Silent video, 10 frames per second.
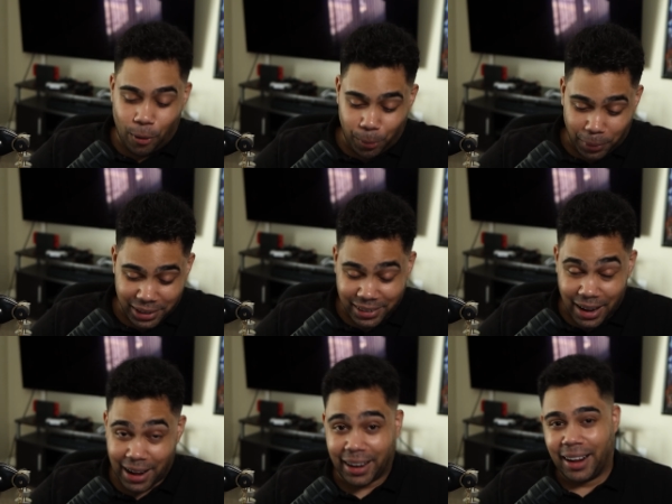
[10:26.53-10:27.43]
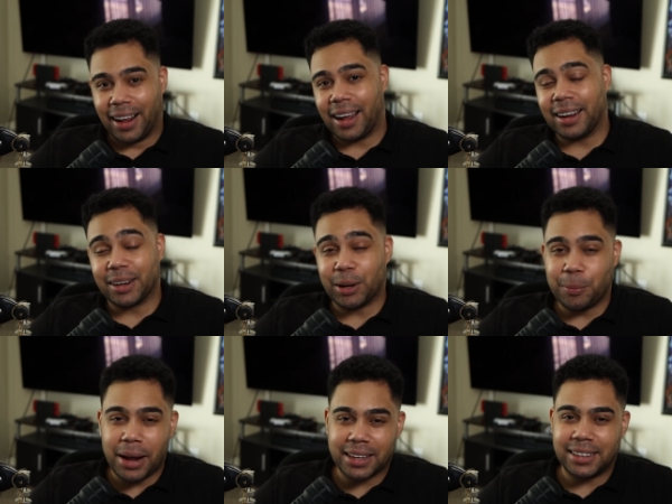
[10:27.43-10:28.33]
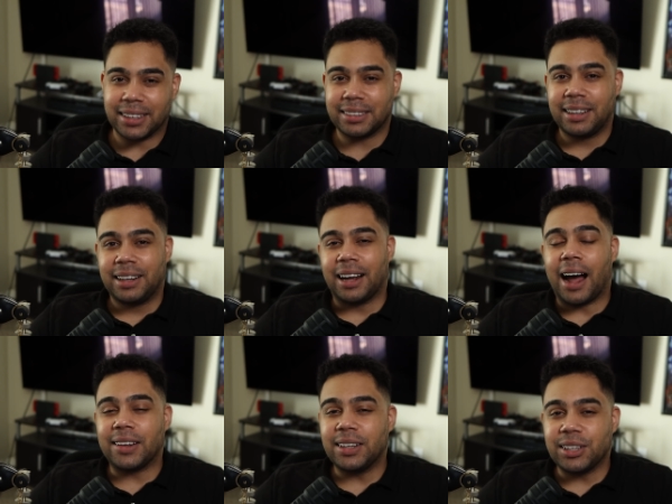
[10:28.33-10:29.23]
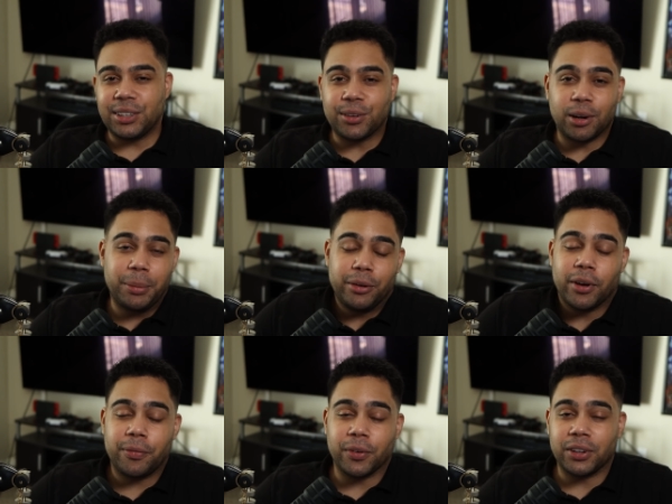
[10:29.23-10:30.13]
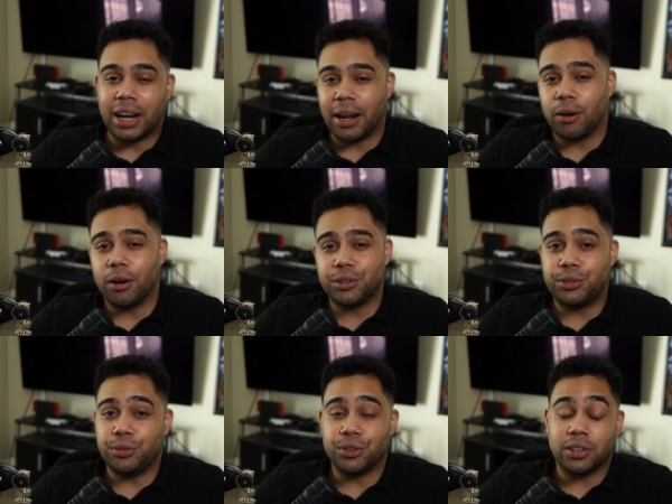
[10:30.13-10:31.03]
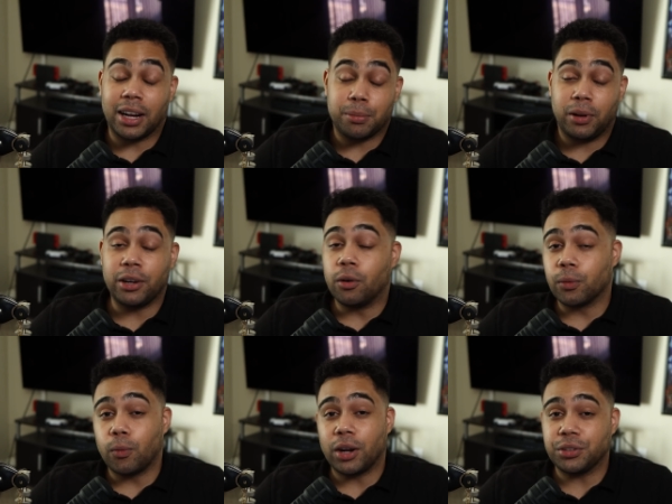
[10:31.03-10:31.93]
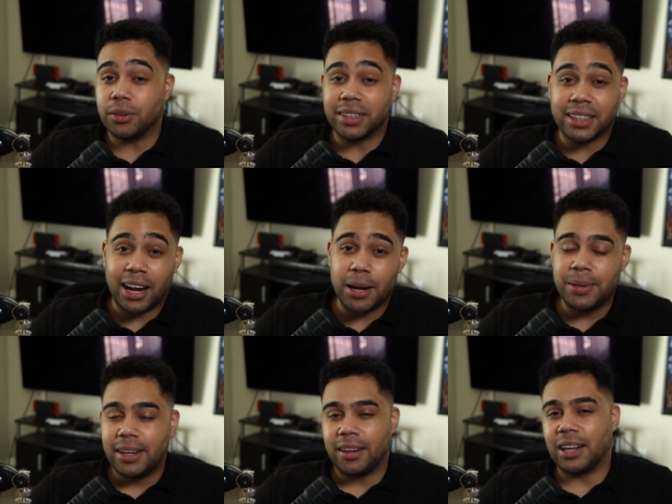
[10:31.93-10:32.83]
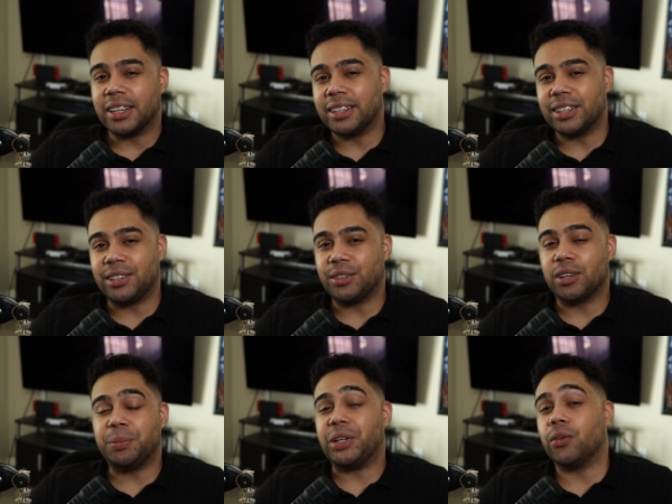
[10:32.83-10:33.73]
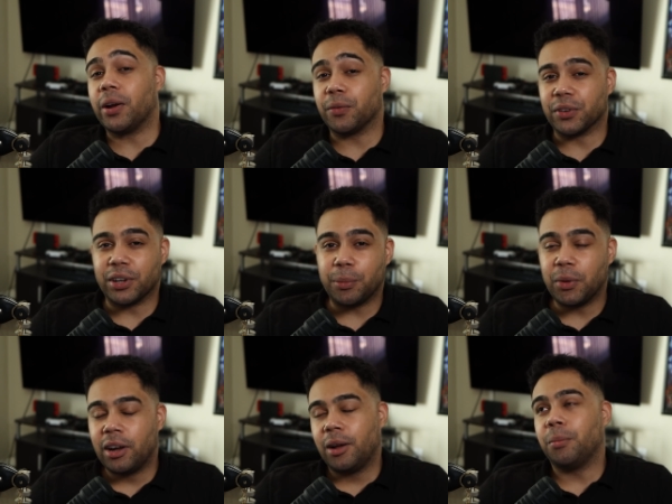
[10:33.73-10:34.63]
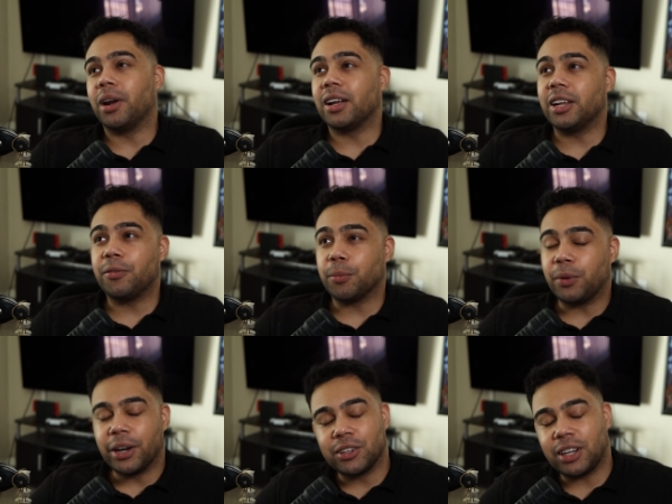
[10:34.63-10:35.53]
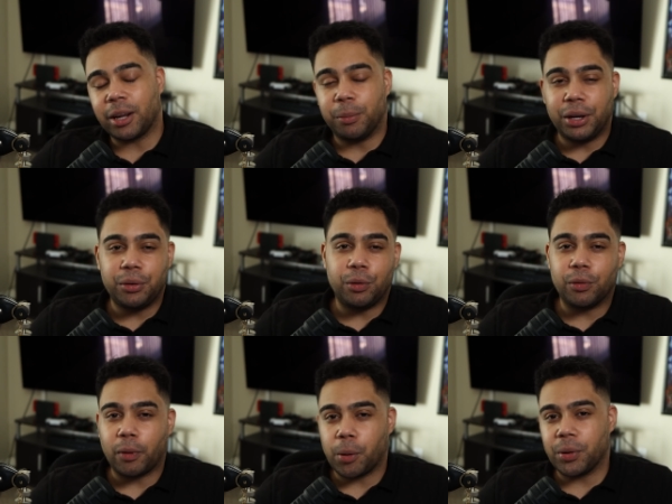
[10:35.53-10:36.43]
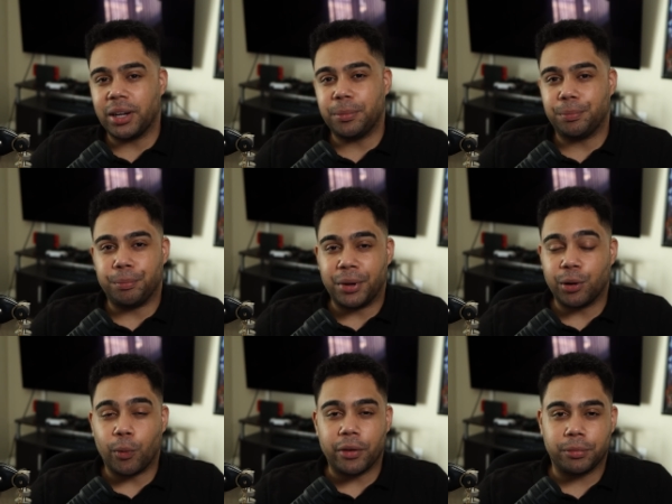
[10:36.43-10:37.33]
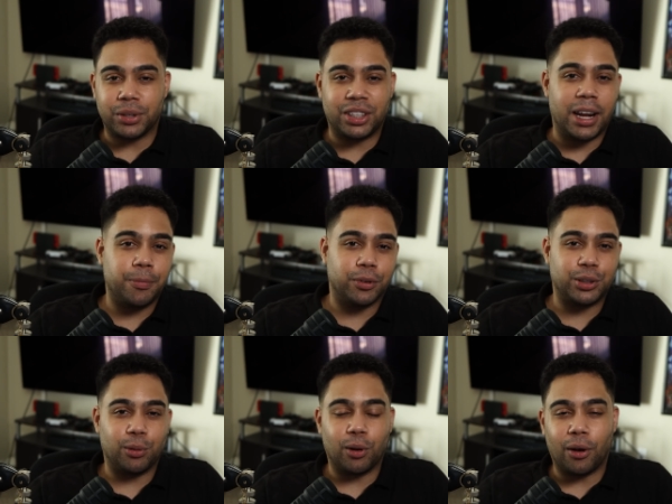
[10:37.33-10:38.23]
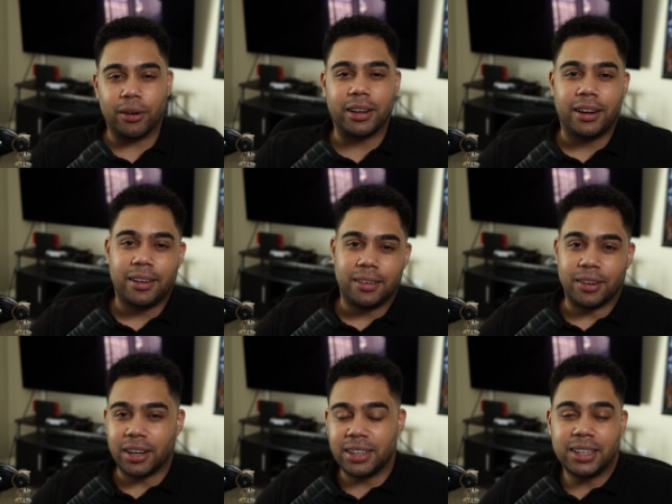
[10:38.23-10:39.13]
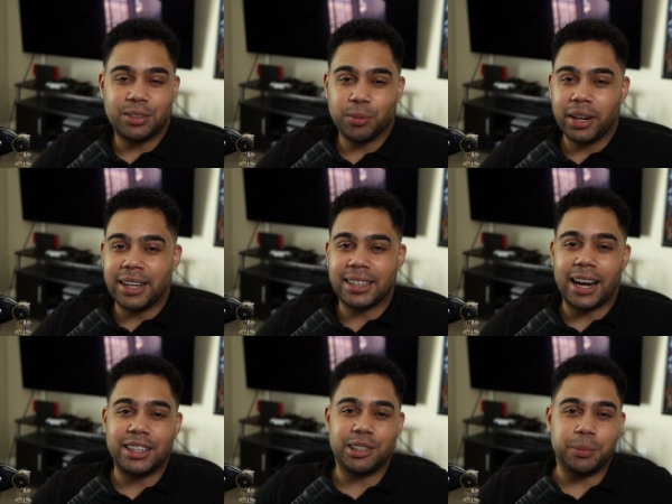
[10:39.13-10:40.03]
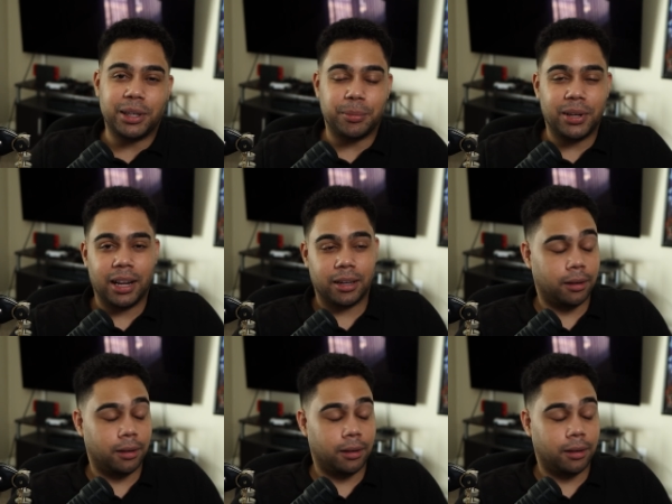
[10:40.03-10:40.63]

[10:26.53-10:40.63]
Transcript: Oh my god, I gotta come back to this. I think this is gonna be great for diehards who just like playing Overwatch all the time. I think this is gonna be great for them. But I think for players like me who have already been away from this game for so long, none of this really entices me to be like,